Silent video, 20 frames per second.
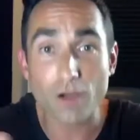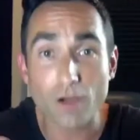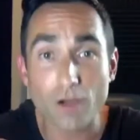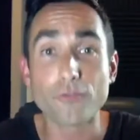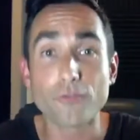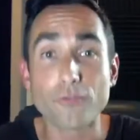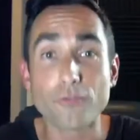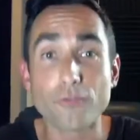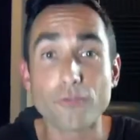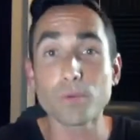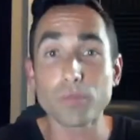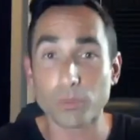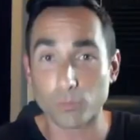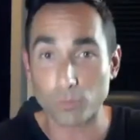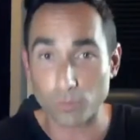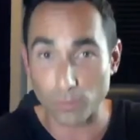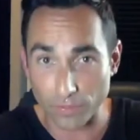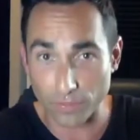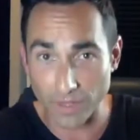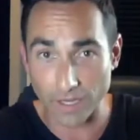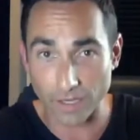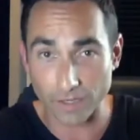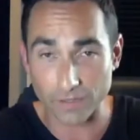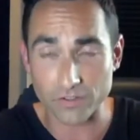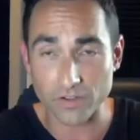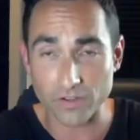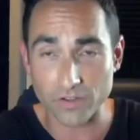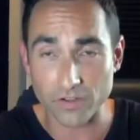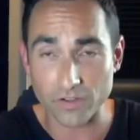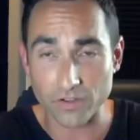flow through
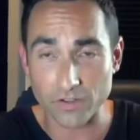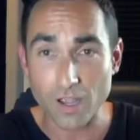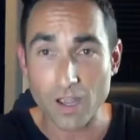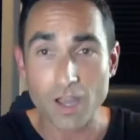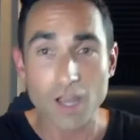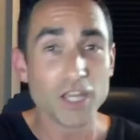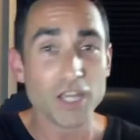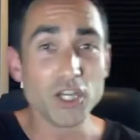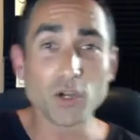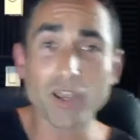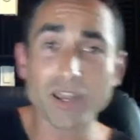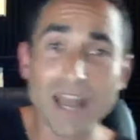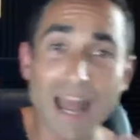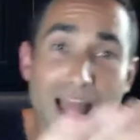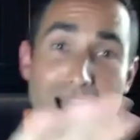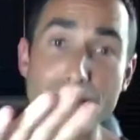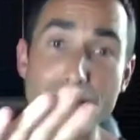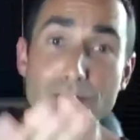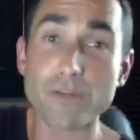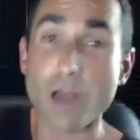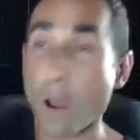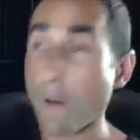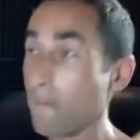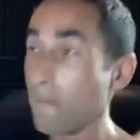things. You can have a